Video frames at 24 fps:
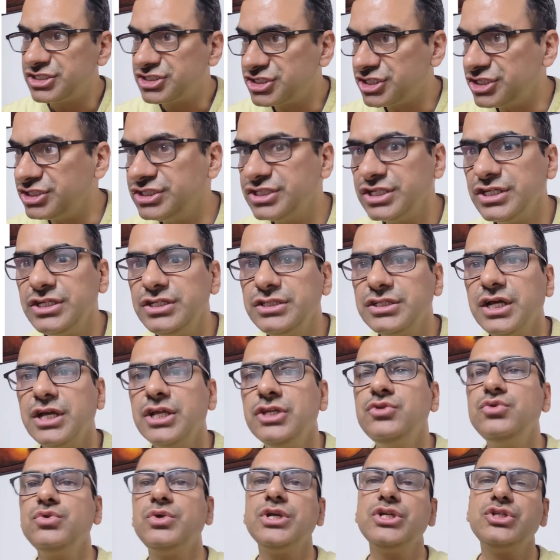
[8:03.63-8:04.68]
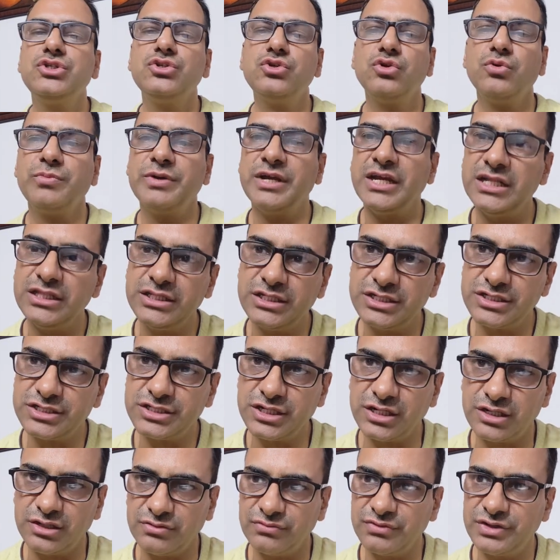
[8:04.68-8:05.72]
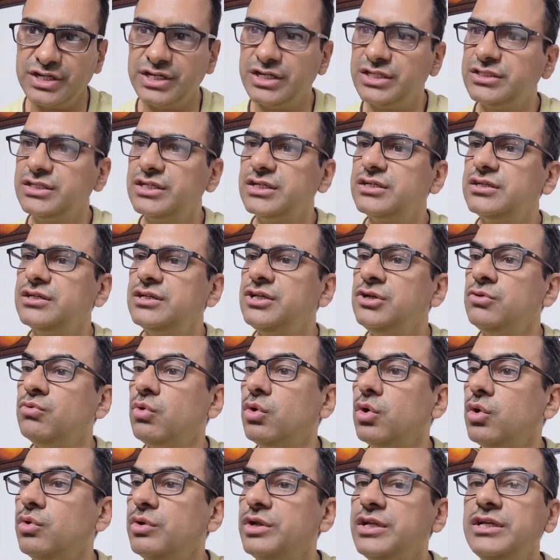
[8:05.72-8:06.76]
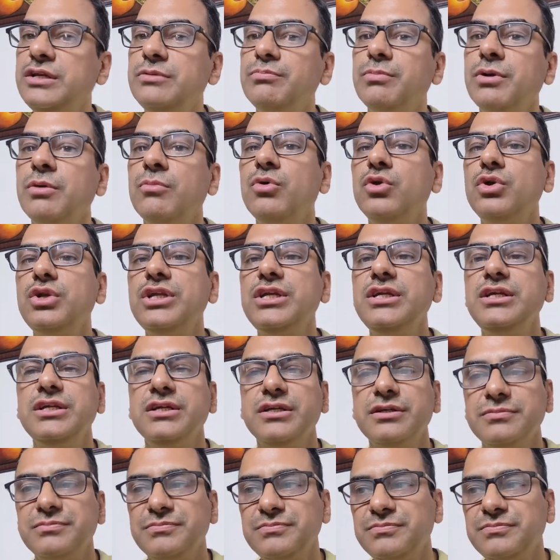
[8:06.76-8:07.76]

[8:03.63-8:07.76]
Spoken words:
strengthening the education of health staff and other involved in promoting